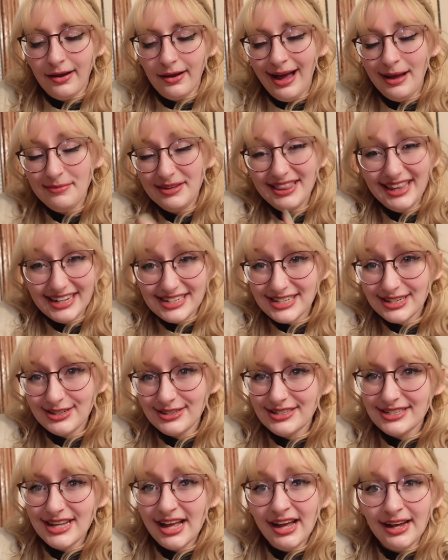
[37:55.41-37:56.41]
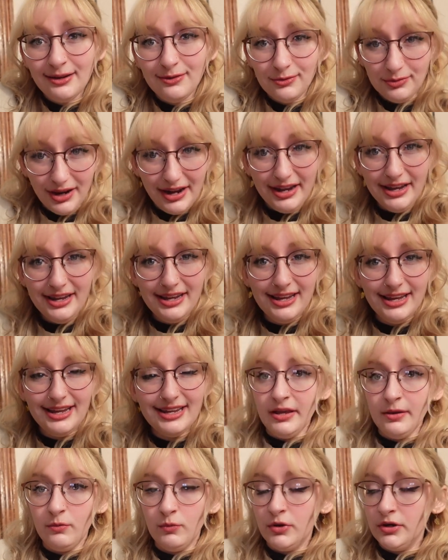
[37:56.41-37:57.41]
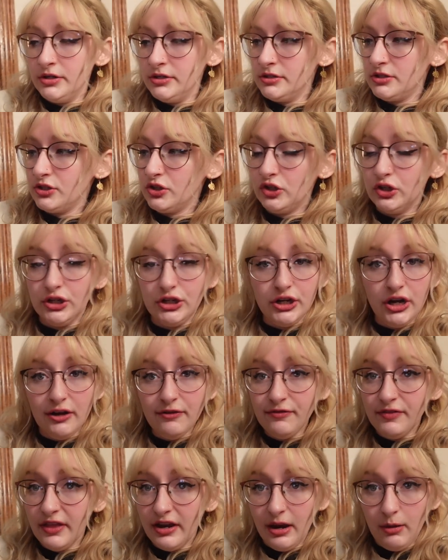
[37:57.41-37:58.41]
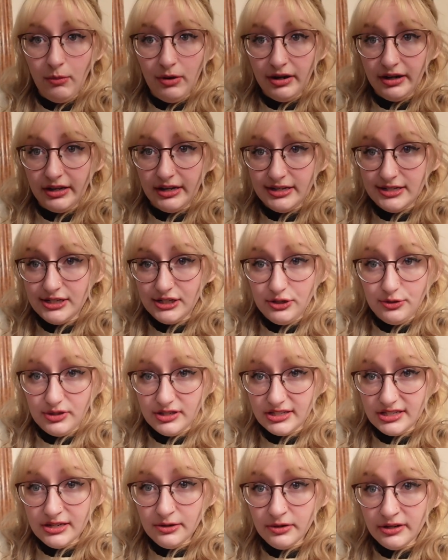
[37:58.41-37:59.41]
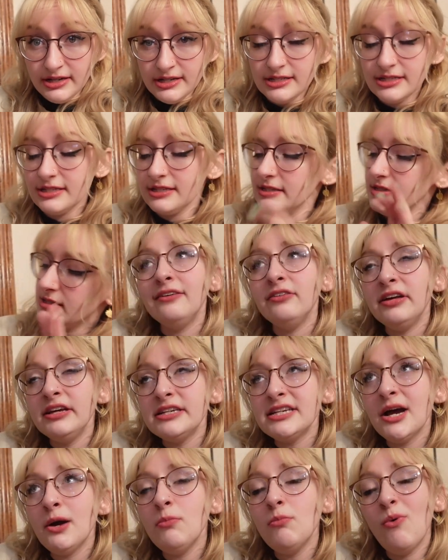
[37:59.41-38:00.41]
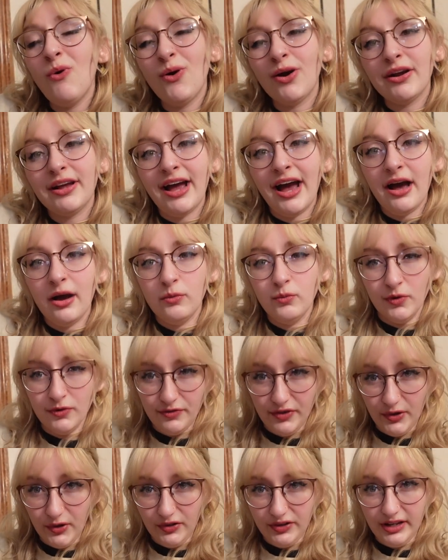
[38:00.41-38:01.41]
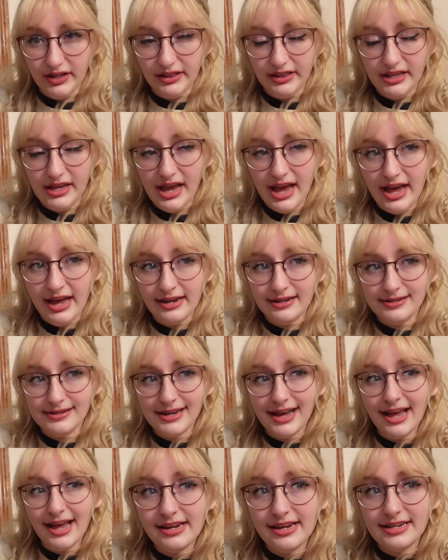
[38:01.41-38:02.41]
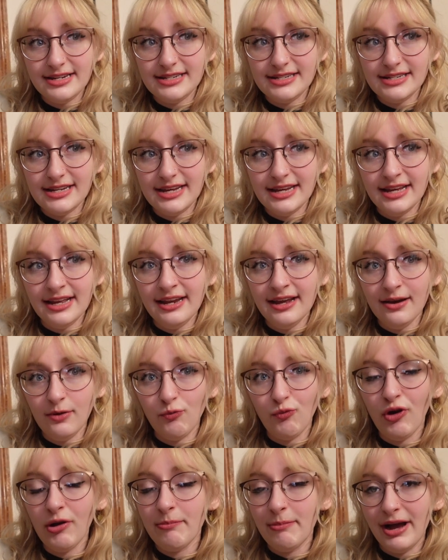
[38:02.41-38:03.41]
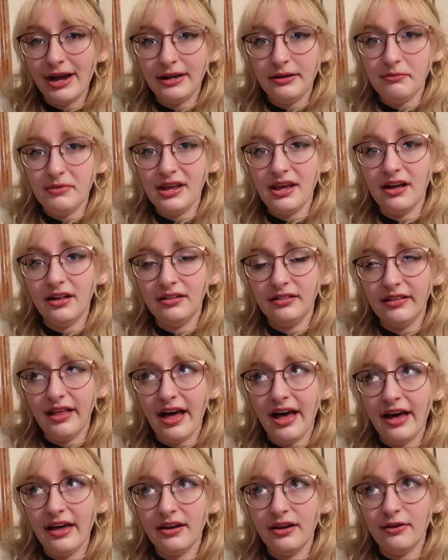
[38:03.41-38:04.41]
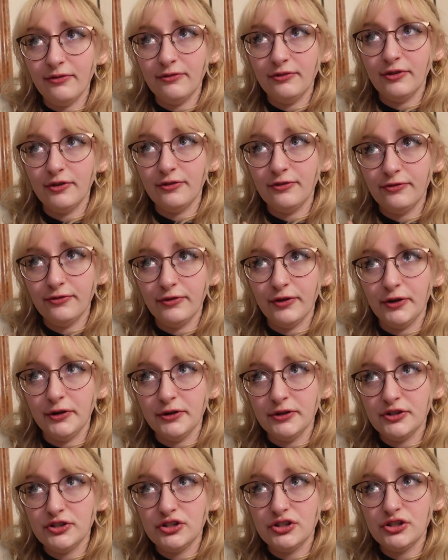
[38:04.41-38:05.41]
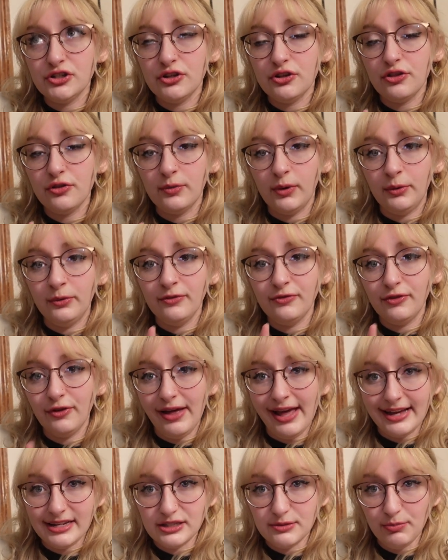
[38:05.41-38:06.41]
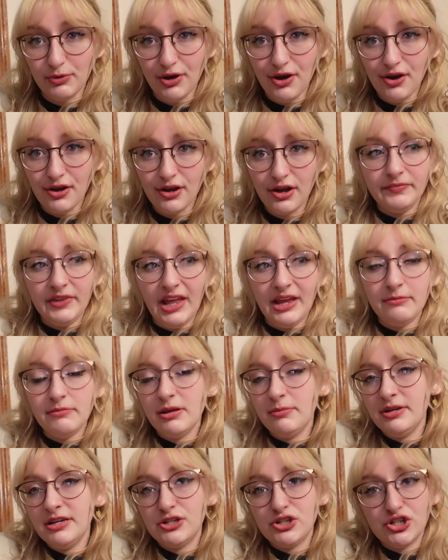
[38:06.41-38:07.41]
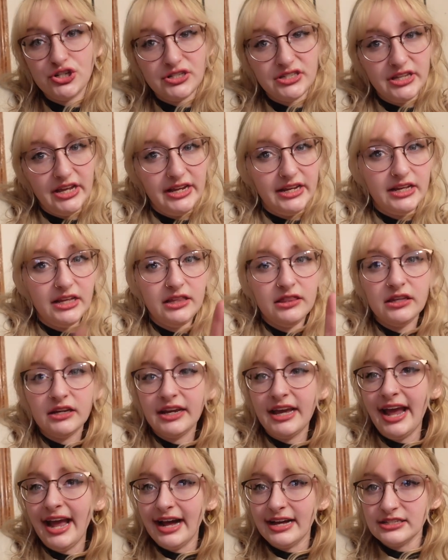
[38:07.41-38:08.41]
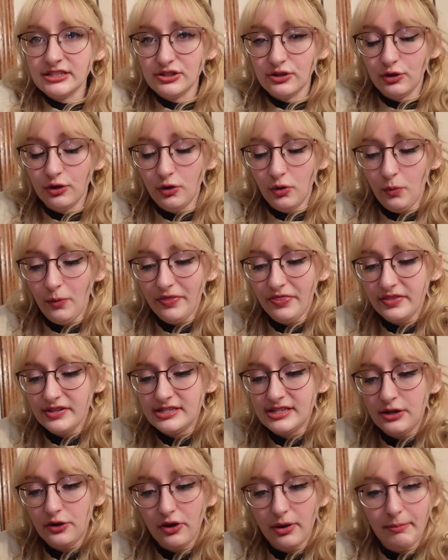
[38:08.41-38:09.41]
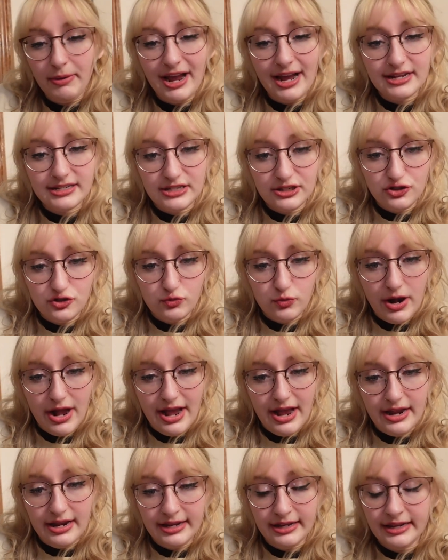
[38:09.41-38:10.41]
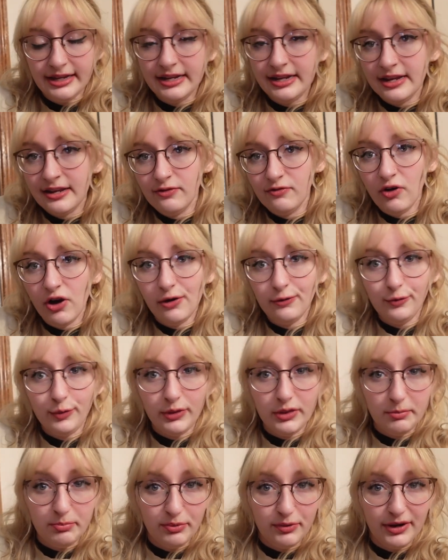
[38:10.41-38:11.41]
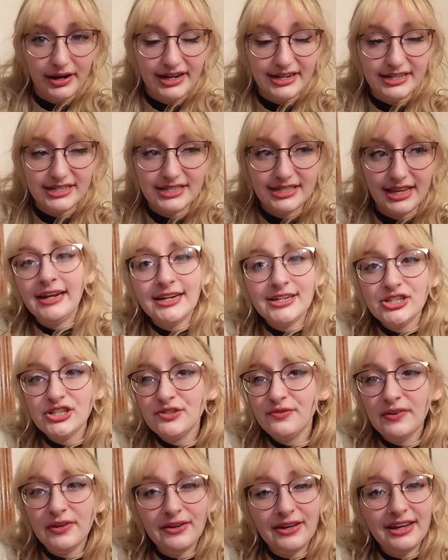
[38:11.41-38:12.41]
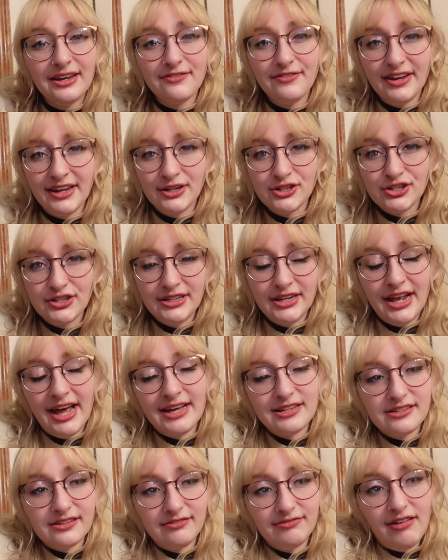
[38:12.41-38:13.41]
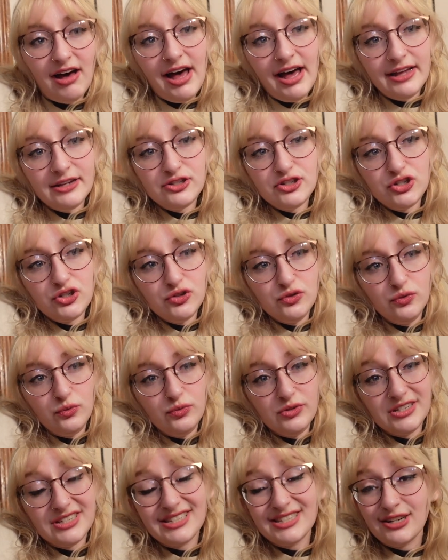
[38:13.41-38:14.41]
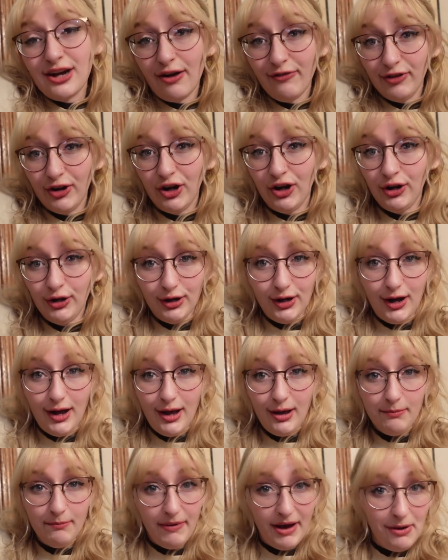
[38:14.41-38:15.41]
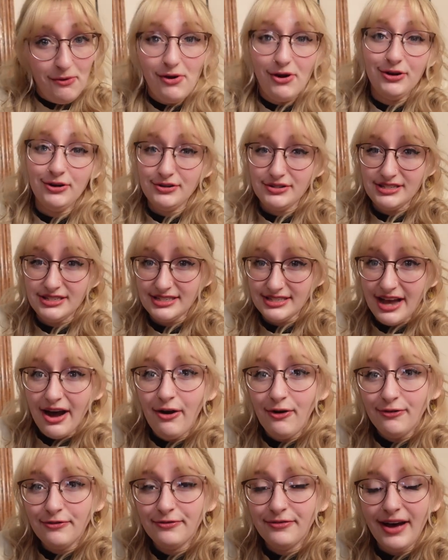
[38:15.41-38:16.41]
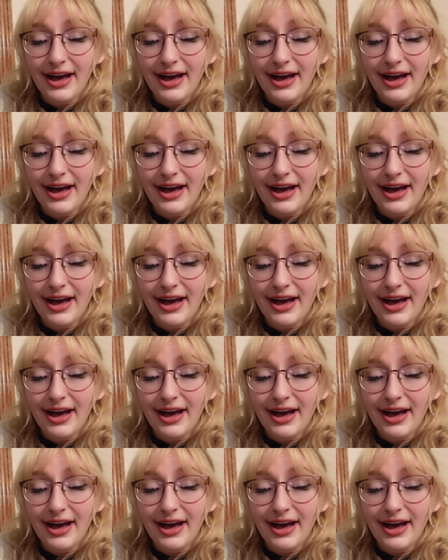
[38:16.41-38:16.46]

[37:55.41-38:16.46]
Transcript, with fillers: I mean, that's a good sign, right? It was good enough that I want to continue the series. I liked how more got revealed in the end, it did remind me a lot of the first Throne of Glass book. And maybe it's just like the castle with the secret passageway and getting involved with a prince. And I just feel like Evangeline has a lot to discover about herself.